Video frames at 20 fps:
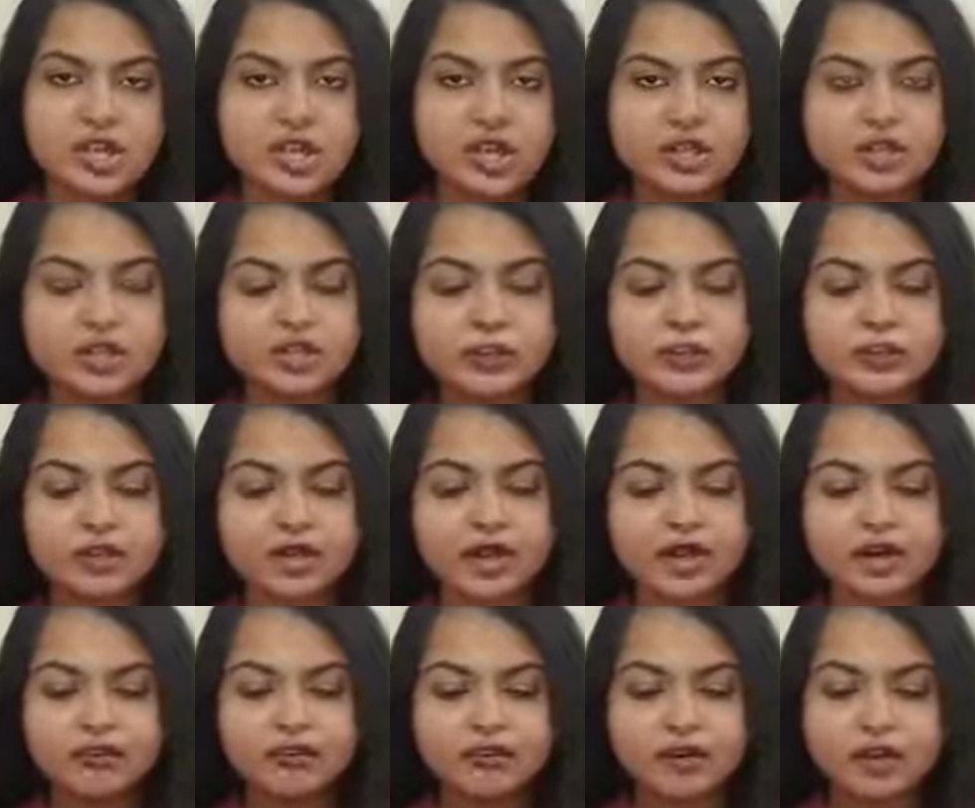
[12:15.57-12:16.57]
and you can
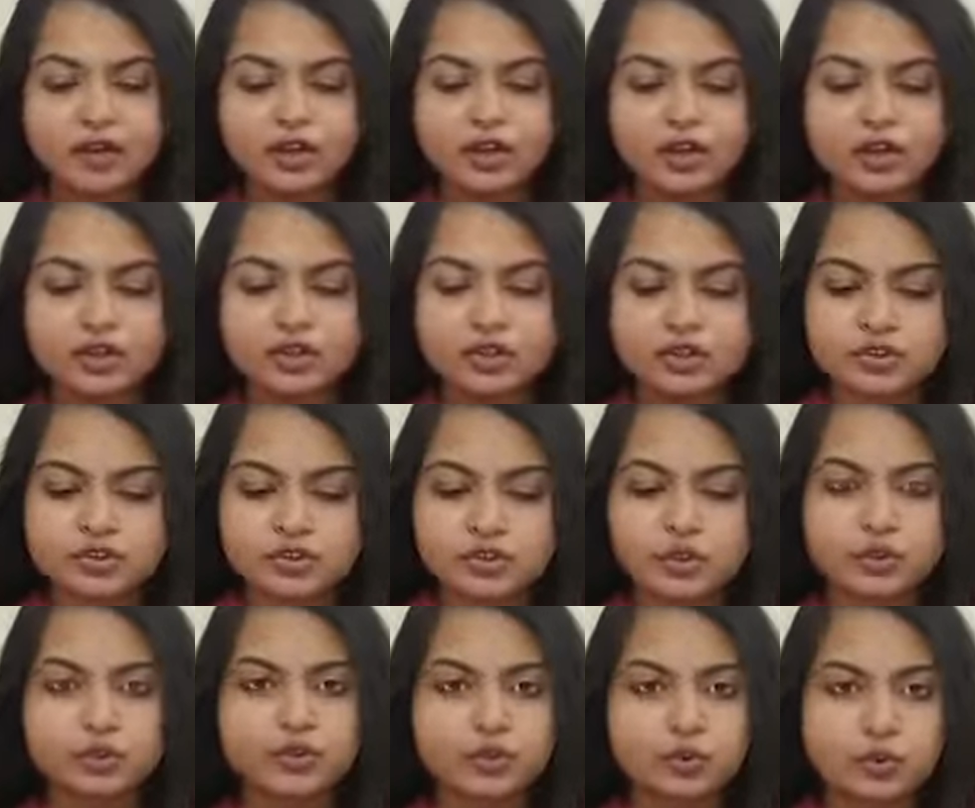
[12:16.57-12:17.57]
have a
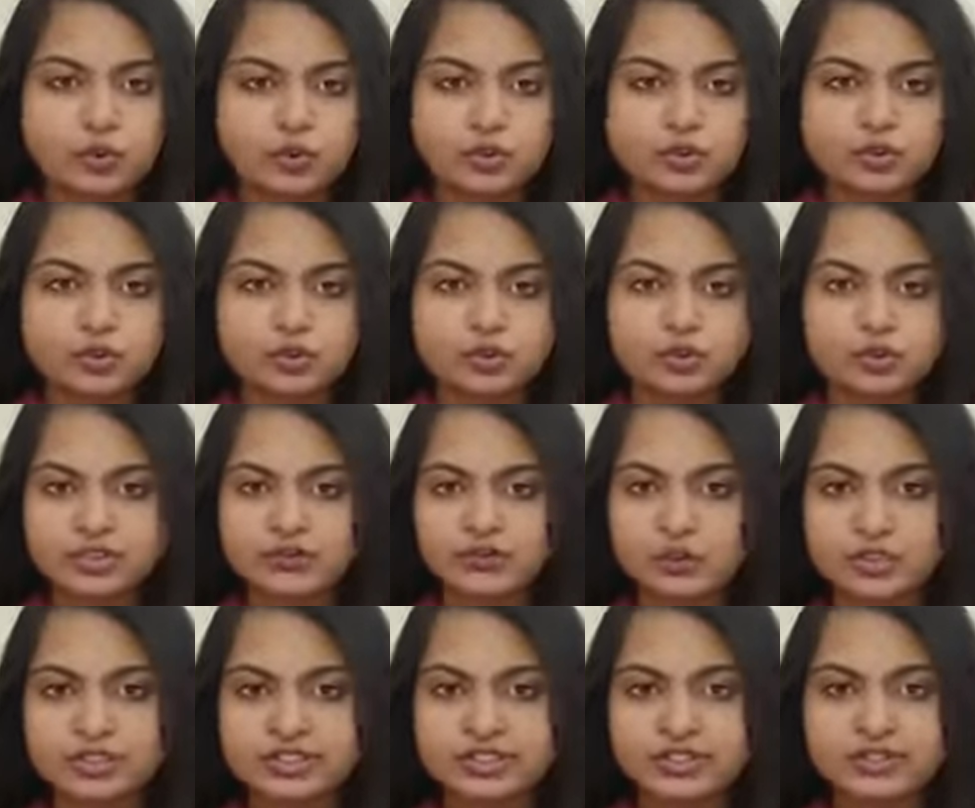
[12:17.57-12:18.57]
short course which is
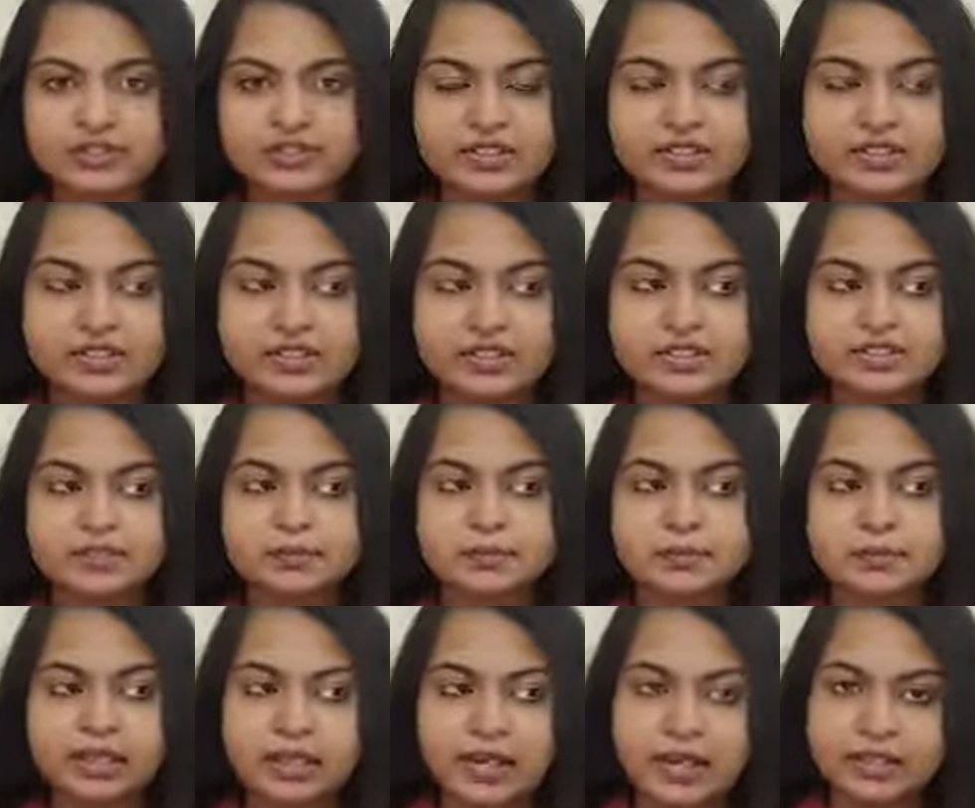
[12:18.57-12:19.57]
for 7 days,
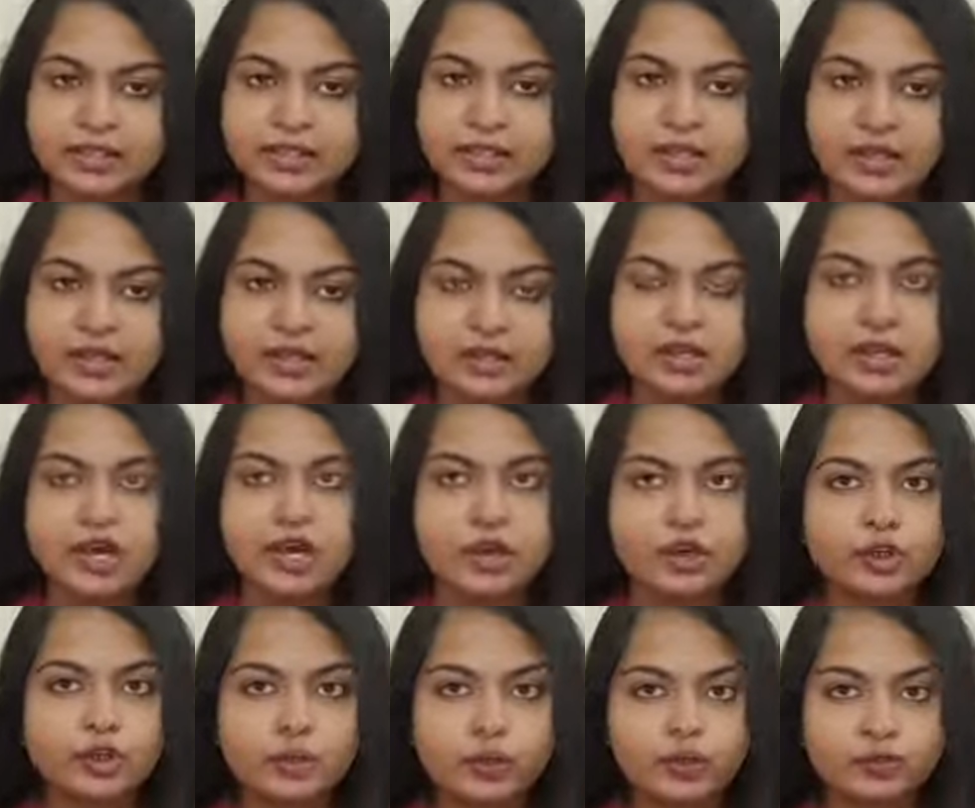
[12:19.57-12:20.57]
and then
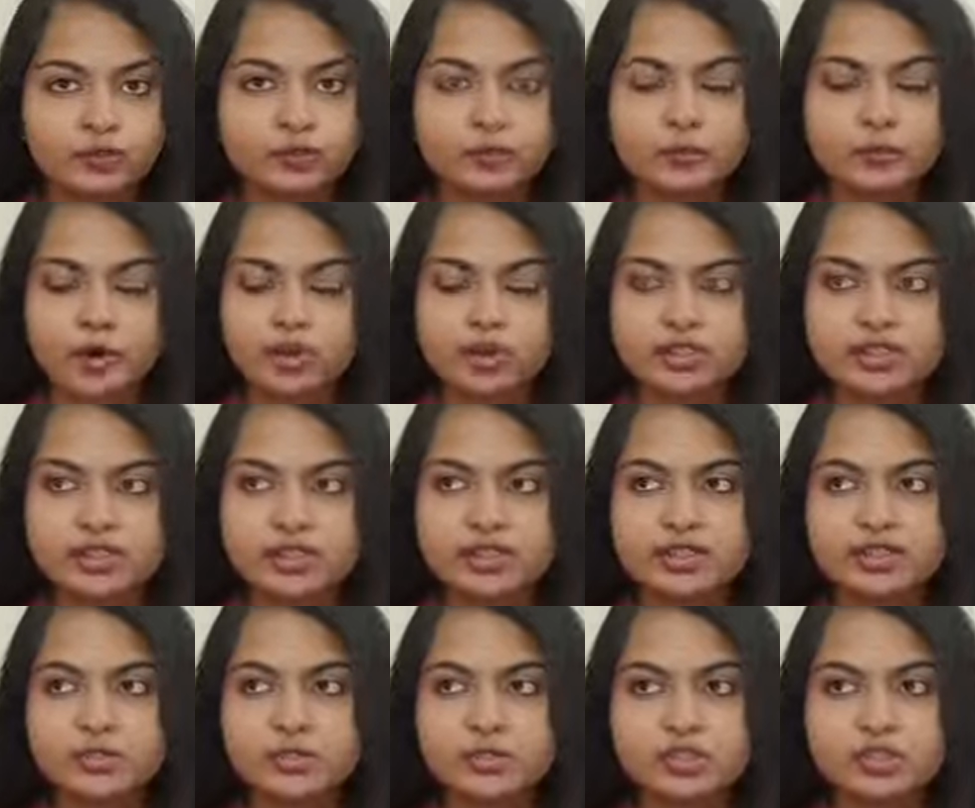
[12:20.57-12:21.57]
your 3 mock
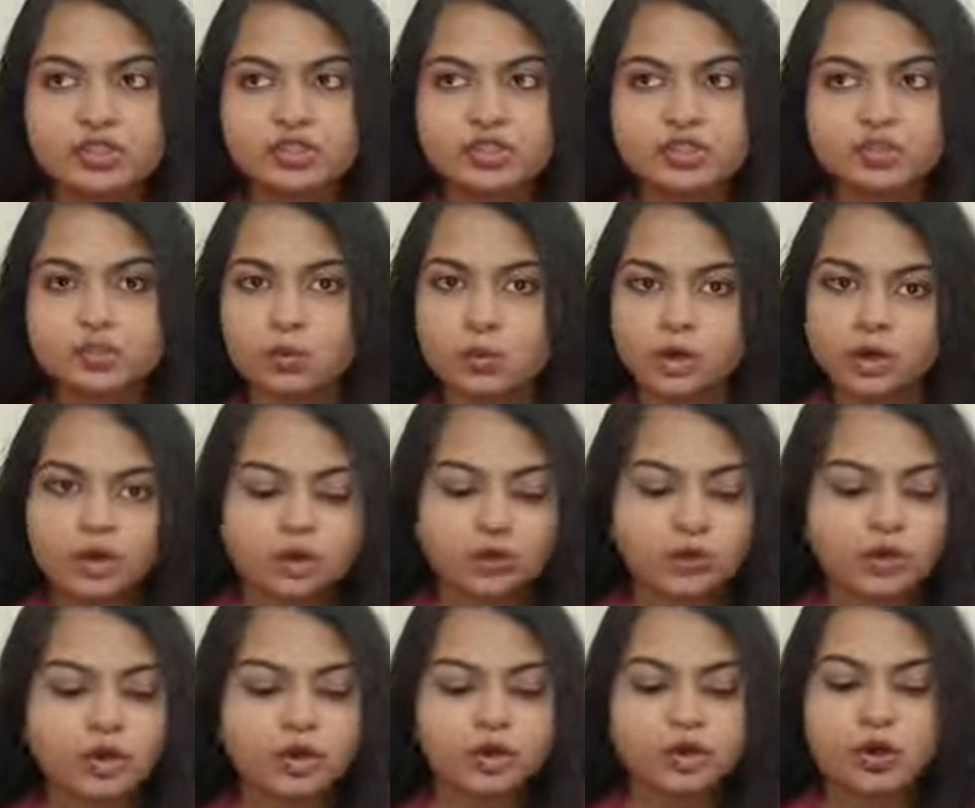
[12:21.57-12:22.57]
tests which is
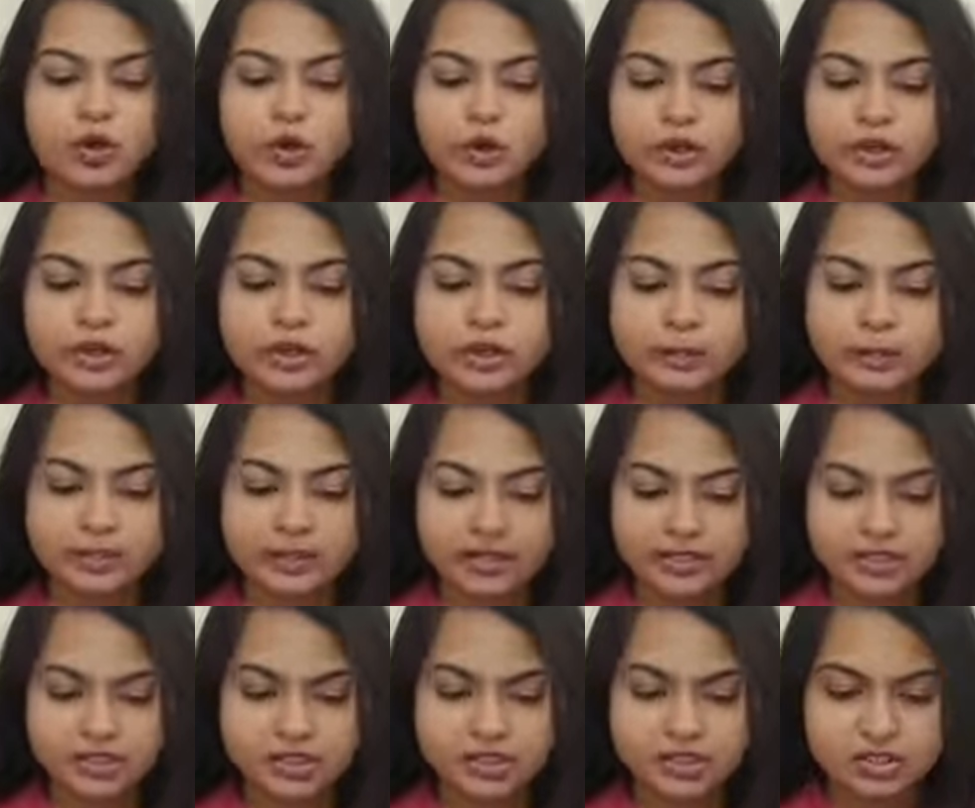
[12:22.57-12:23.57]
one-on-one or in
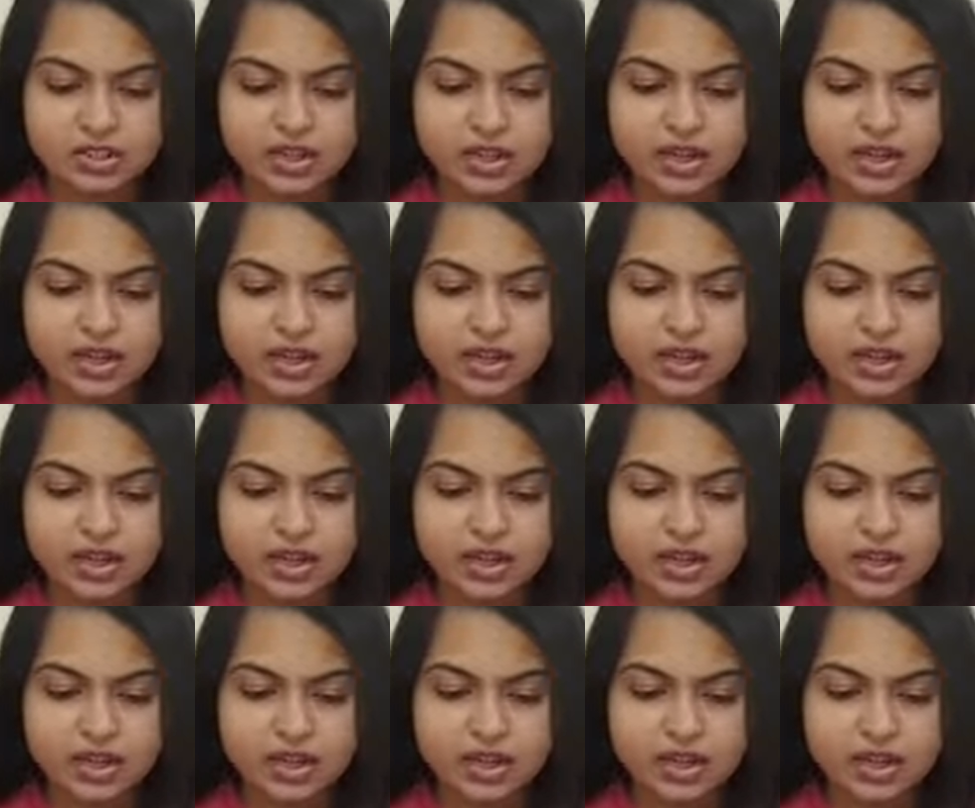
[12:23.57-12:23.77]
batch.